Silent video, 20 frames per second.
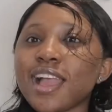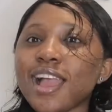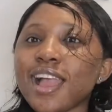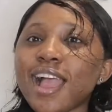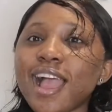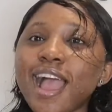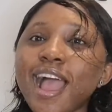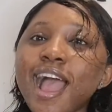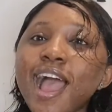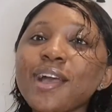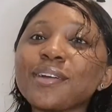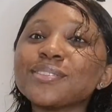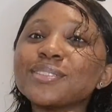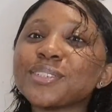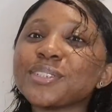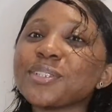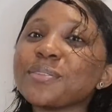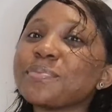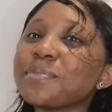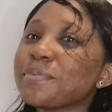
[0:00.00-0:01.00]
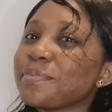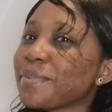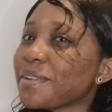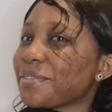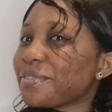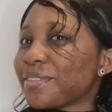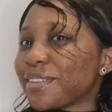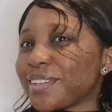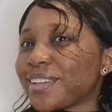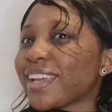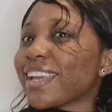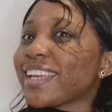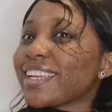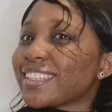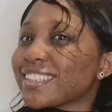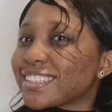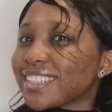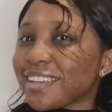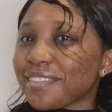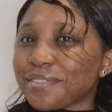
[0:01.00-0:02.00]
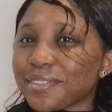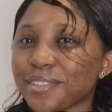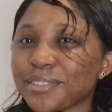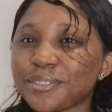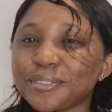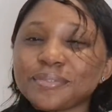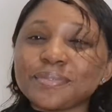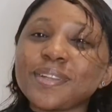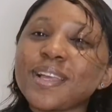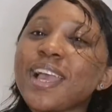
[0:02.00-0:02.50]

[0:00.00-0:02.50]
How do you prepare for your interview?